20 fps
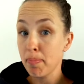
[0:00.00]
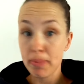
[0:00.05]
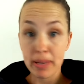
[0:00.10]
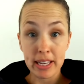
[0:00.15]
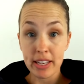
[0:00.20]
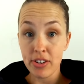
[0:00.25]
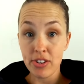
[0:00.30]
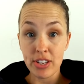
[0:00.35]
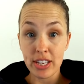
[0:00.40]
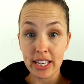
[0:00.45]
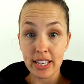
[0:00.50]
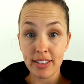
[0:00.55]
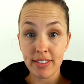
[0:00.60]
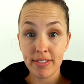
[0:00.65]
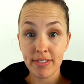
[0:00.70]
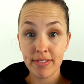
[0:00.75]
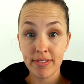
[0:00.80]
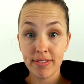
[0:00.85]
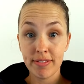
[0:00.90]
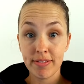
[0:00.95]
Period.
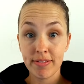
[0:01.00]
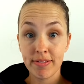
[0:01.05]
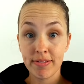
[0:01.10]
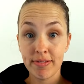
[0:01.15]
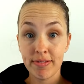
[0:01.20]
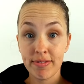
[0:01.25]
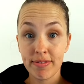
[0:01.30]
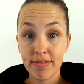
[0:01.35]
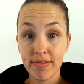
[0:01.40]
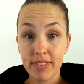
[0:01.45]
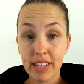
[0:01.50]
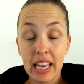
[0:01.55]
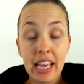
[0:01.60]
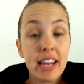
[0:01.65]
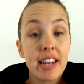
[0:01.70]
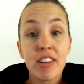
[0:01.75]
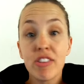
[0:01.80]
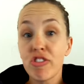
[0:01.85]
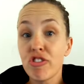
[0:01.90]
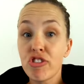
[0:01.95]
It
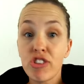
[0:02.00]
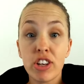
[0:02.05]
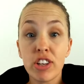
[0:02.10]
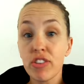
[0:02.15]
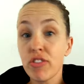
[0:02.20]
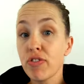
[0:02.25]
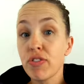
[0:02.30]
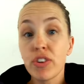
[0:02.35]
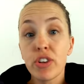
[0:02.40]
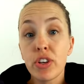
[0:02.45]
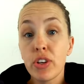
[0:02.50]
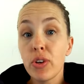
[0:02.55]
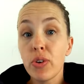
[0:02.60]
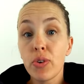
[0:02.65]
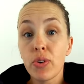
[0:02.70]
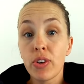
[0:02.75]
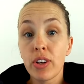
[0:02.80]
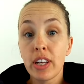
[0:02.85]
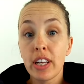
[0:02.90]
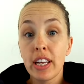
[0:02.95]
is just for
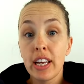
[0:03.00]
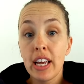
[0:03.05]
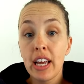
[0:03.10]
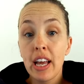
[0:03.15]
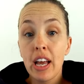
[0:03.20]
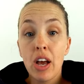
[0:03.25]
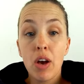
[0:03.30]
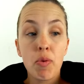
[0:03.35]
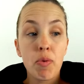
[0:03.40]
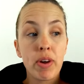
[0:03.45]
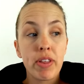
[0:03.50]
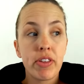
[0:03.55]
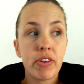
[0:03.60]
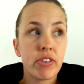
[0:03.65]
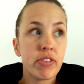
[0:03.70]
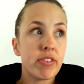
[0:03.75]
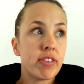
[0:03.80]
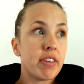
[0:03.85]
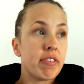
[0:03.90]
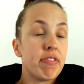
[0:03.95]
you. Whether
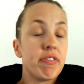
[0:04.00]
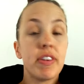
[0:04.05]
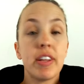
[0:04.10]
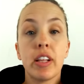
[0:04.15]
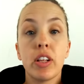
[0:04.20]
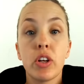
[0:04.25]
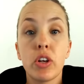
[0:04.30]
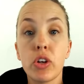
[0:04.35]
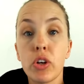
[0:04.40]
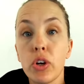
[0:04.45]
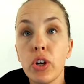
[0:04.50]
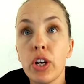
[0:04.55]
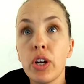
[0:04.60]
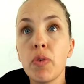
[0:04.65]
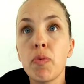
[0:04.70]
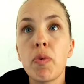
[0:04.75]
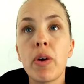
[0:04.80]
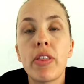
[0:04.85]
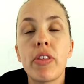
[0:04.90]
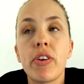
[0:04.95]
it's to feel good,
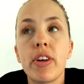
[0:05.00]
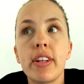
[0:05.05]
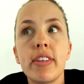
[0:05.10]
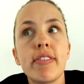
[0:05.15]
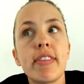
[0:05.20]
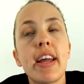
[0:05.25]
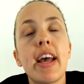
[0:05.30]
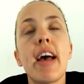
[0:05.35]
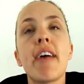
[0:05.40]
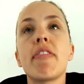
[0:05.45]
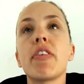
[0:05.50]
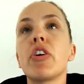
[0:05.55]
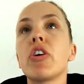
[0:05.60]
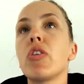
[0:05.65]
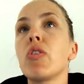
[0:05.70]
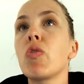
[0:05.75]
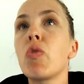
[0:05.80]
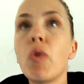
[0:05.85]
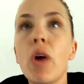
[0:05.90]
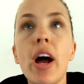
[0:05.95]
whether it's to have a
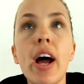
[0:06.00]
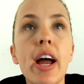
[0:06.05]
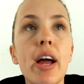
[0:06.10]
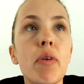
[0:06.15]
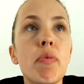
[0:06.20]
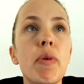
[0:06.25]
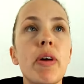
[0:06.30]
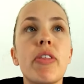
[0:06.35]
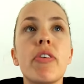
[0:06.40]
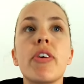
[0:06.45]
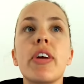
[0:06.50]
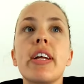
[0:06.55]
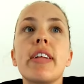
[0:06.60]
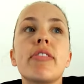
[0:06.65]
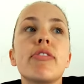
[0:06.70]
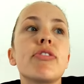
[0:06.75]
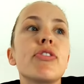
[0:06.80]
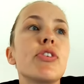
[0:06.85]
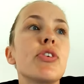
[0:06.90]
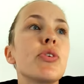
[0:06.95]
good cry, whether
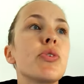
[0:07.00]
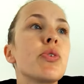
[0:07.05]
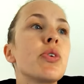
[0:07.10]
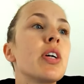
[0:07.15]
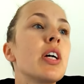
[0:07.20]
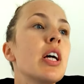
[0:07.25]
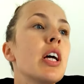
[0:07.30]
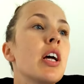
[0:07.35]
it's to